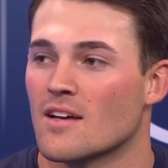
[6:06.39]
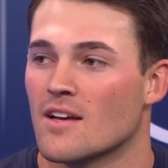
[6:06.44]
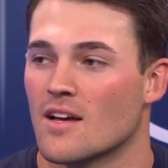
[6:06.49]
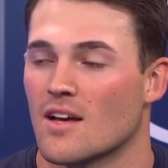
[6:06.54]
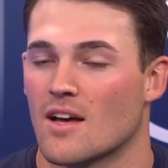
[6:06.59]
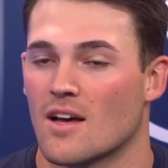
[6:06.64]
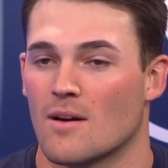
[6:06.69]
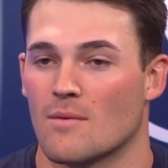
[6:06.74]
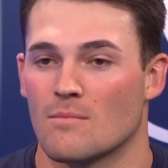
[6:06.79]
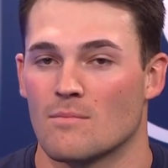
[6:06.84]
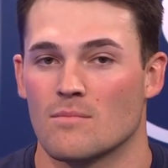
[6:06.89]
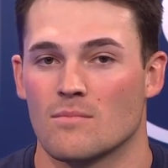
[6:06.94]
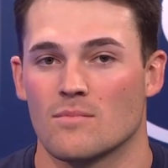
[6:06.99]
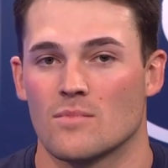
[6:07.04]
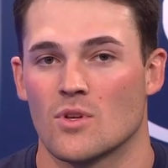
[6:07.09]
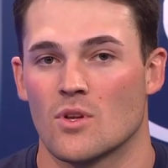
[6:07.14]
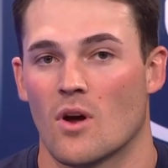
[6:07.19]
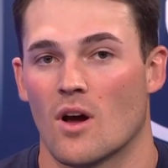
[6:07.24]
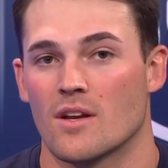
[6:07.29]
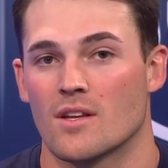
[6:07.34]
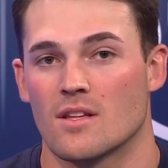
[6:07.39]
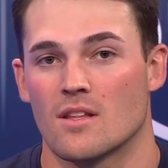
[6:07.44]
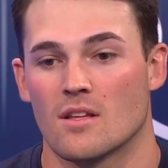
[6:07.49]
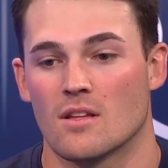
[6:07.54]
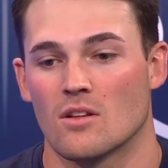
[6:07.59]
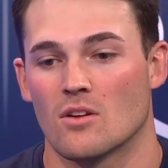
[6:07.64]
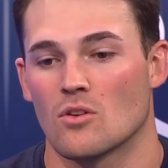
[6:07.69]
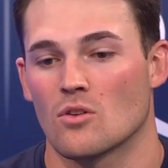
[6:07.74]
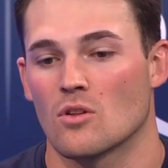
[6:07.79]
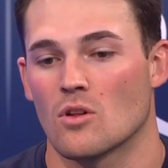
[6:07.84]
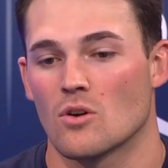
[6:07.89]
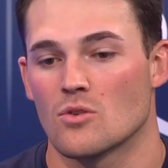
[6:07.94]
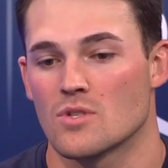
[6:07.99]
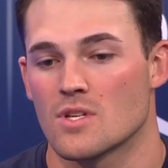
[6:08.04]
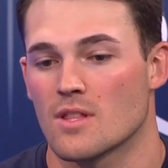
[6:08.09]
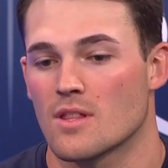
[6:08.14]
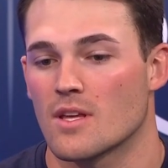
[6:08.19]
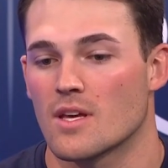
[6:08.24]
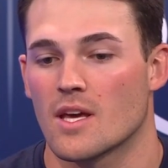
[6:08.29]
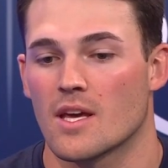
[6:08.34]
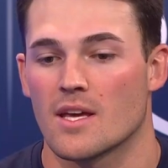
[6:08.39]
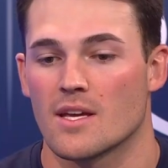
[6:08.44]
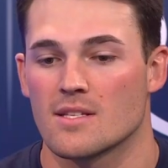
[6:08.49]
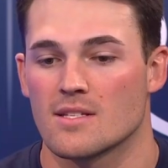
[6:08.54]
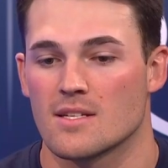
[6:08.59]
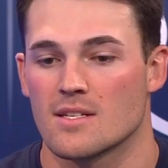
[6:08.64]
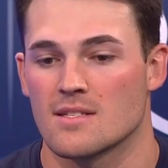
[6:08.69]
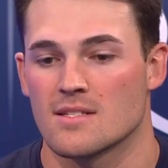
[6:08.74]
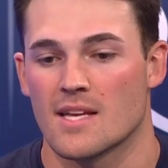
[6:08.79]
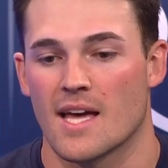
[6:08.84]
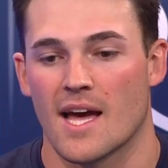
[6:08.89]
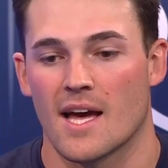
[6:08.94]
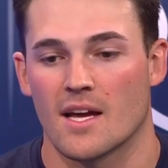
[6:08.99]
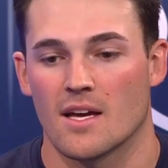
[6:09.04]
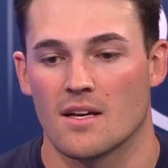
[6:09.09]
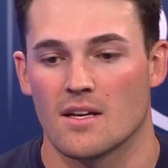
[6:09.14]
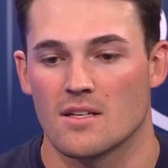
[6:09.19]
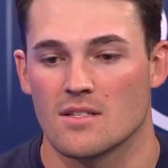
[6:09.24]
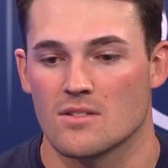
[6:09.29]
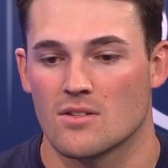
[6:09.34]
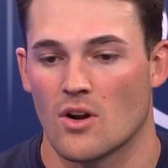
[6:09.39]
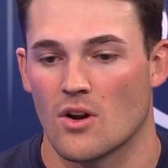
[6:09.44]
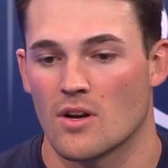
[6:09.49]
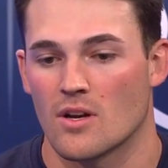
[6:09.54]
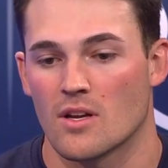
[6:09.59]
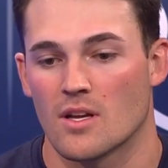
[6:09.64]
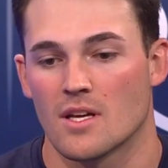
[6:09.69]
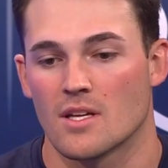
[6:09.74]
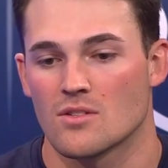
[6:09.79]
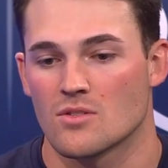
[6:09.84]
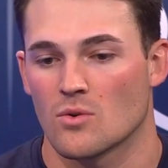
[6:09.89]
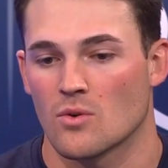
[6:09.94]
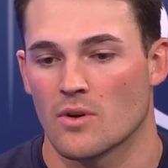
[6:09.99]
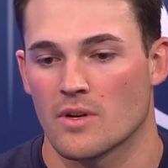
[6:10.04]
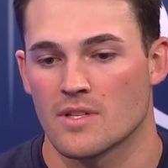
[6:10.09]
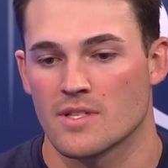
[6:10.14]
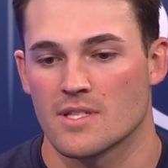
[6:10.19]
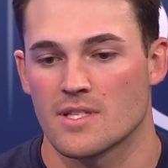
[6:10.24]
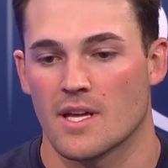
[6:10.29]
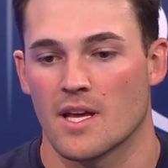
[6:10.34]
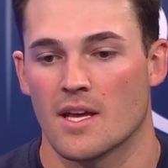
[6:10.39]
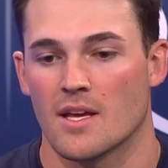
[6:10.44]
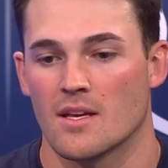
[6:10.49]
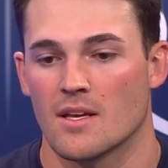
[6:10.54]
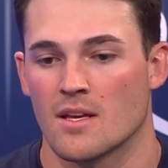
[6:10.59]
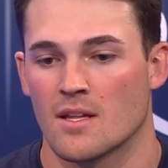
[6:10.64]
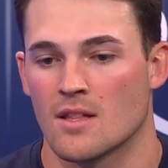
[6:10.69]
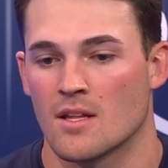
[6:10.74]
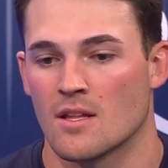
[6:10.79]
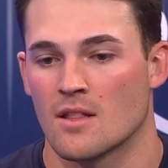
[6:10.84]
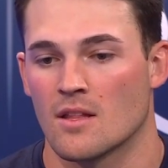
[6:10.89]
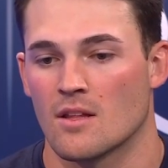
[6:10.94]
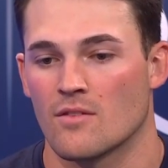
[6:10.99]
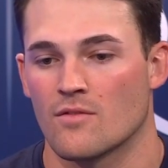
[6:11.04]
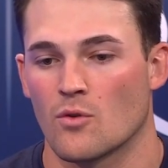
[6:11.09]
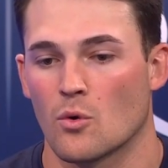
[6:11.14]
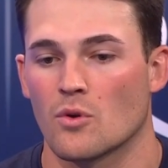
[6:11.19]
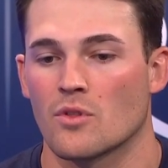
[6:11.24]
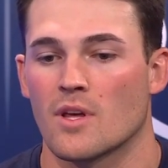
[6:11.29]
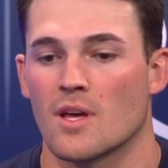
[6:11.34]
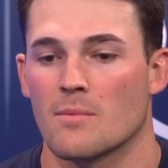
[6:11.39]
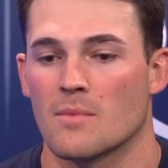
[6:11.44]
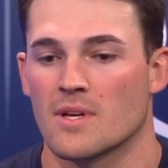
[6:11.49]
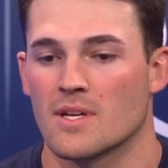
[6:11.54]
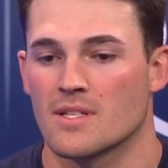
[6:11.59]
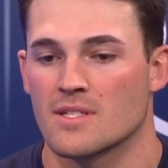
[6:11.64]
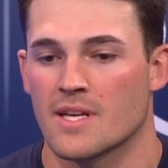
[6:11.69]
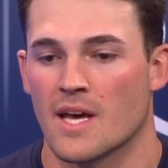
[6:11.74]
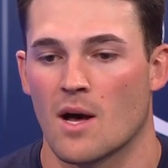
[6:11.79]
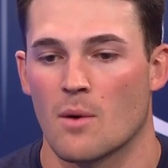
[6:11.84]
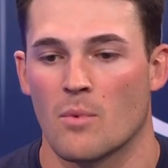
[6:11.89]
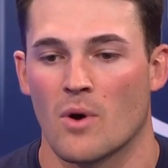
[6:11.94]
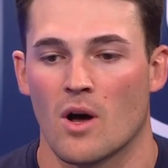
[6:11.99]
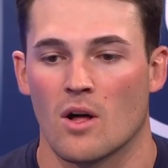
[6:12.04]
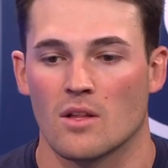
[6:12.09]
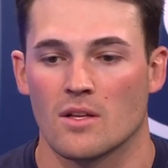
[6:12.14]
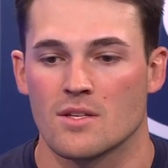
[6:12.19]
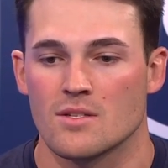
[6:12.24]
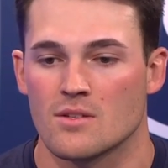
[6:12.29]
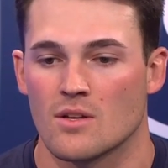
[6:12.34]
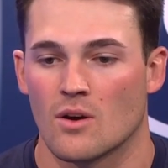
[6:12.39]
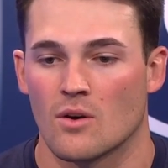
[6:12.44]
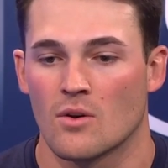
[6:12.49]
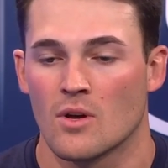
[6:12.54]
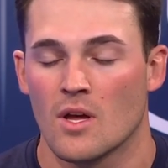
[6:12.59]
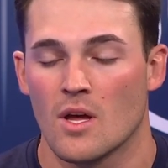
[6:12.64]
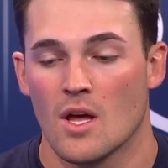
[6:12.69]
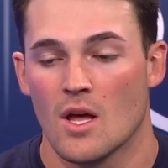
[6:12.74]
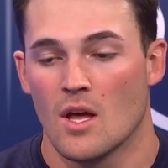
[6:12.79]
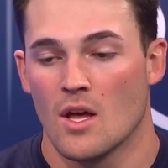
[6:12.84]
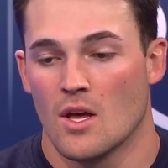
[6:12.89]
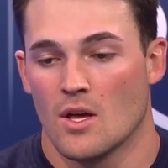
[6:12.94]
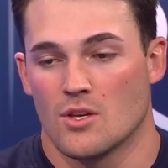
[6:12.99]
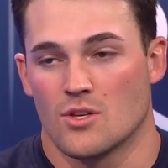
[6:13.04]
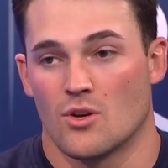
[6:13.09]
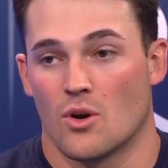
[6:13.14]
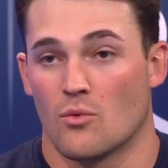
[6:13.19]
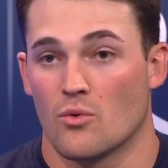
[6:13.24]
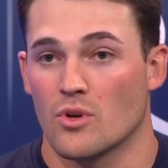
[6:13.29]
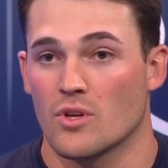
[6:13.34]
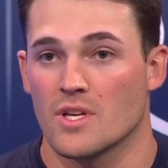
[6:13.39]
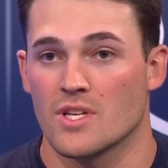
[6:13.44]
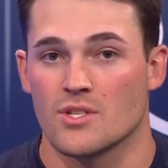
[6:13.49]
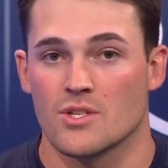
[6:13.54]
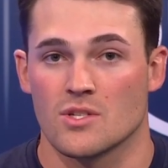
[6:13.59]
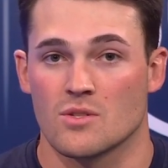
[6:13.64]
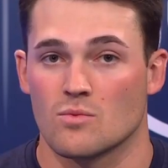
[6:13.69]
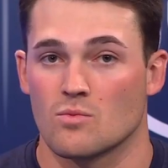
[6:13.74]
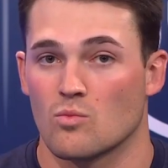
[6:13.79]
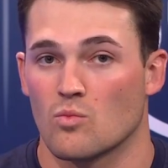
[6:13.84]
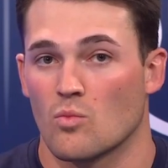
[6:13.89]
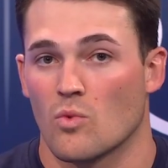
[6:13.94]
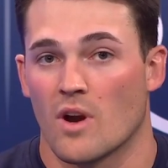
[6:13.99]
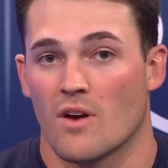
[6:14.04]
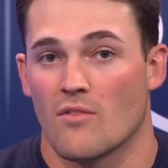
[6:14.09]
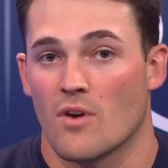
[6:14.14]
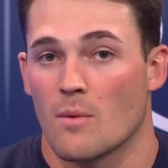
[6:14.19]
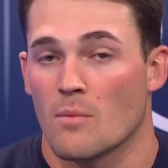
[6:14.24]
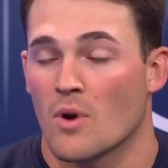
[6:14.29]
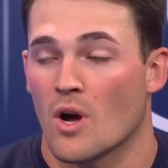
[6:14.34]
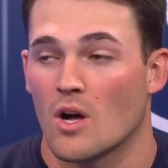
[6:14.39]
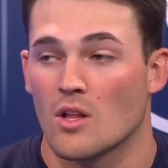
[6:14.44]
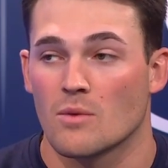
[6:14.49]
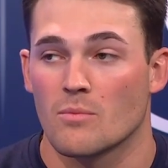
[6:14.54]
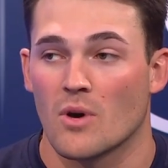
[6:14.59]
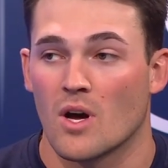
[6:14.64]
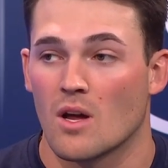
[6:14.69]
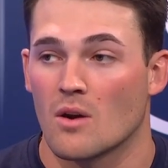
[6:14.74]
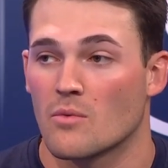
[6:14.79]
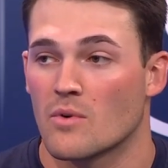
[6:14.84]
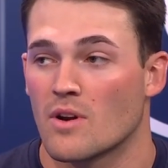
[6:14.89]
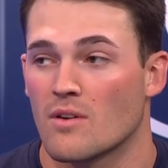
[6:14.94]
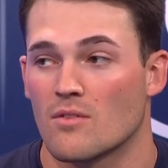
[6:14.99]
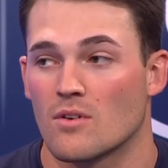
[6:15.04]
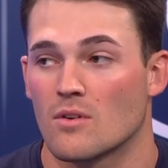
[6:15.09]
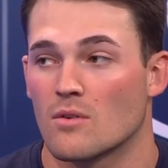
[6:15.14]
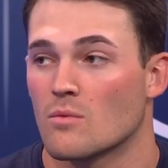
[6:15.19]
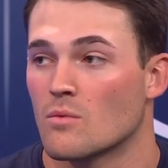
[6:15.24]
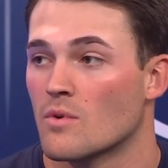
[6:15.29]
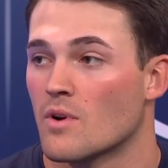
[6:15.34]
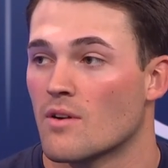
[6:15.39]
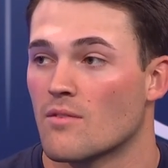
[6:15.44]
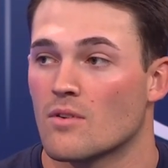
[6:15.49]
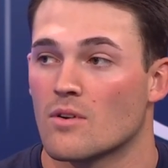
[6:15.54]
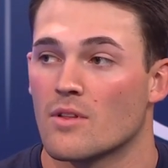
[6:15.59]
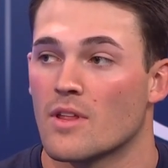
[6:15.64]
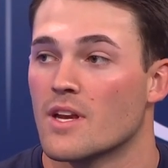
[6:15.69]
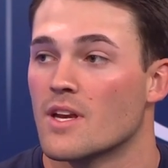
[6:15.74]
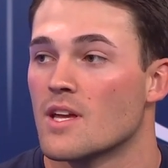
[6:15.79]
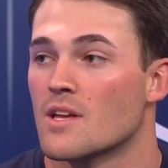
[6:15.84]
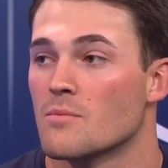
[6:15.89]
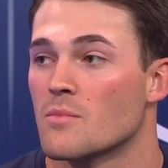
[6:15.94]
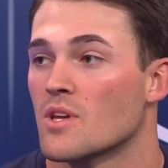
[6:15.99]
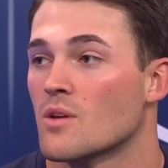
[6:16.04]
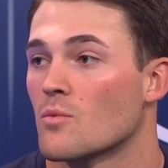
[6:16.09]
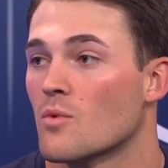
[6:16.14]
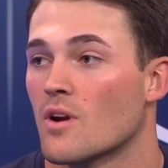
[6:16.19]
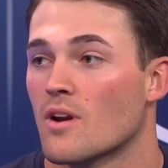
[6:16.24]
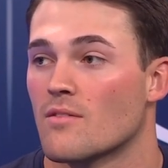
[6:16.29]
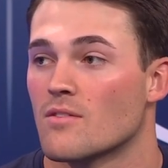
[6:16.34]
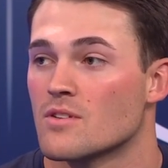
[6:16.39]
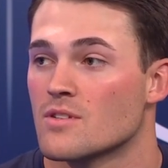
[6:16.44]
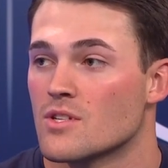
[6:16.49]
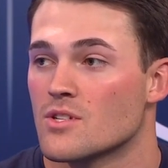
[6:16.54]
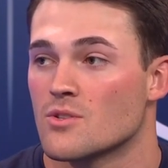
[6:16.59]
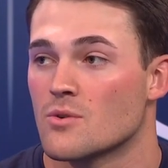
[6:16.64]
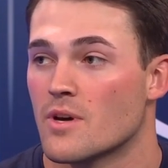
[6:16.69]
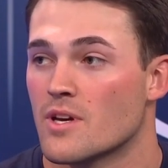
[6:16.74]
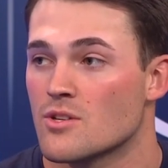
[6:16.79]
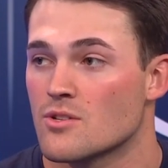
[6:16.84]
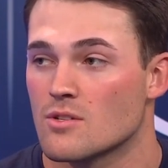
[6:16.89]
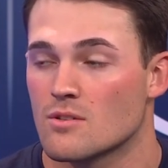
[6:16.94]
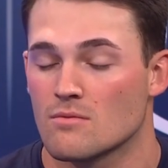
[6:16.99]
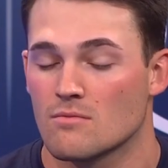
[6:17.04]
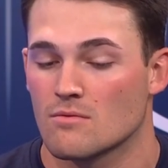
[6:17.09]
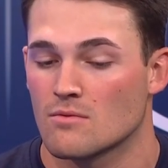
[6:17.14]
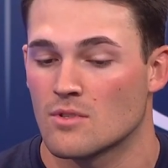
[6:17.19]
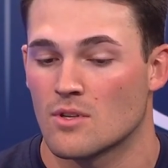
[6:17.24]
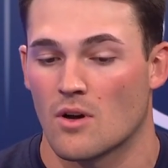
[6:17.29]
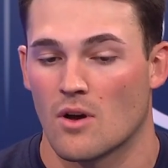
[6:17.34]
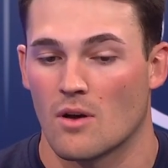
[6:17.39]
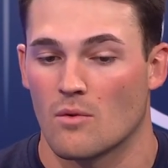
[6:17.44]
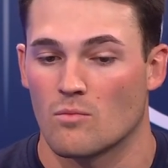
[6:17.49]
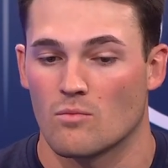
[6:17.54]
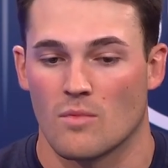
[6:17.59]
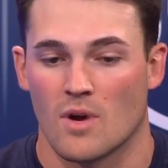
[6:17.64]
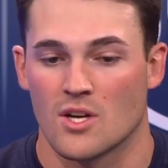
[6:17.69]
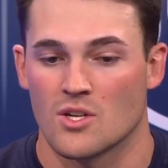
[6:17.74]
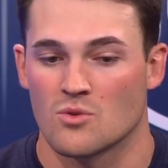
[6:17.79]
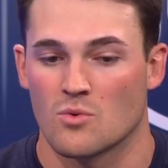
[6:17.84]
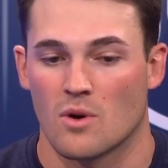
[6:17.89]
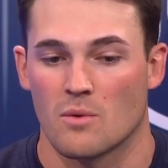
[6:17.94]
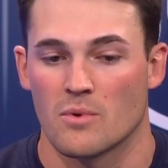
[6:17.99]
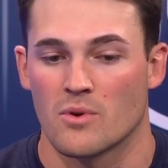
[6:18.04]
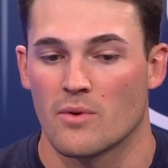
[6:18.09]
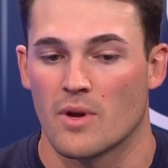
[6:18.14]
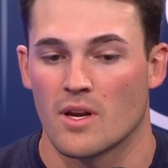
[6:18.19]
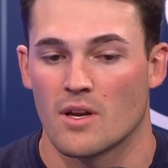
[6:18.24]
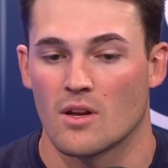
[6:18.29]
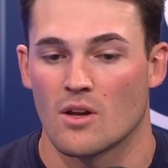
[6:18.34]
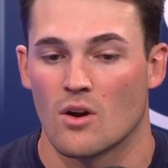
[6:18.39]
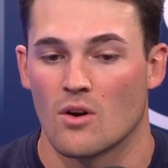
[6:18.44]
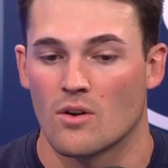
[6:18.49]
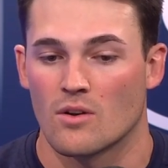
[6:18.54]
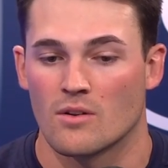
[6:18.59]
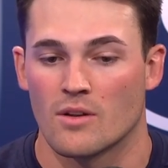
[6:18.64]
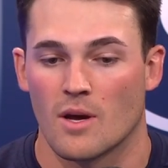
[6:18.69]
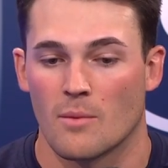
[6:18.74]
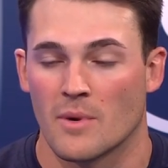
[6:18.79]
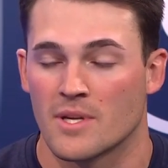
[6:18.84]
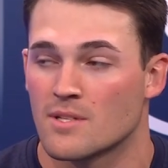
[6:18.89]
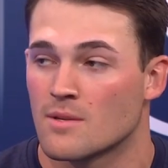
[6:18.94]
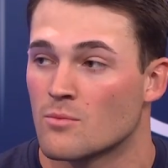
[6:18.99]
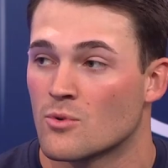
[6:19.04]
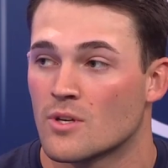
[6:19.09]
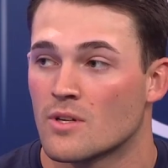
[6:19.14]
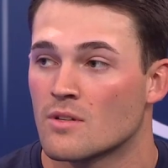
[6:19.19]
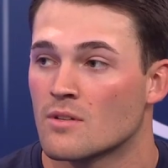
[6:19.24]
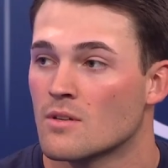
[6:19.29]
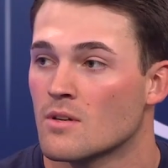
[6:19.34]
Um, you know, I did the little closing thing against Gonzaga, started against Oregon State, and then the fourth game against Cal Poly. So, you know, really, it's just whenever I'm called upon, whenever whenever they need me in whatever situation, you know, I, I just want to be ready to go and help my team win.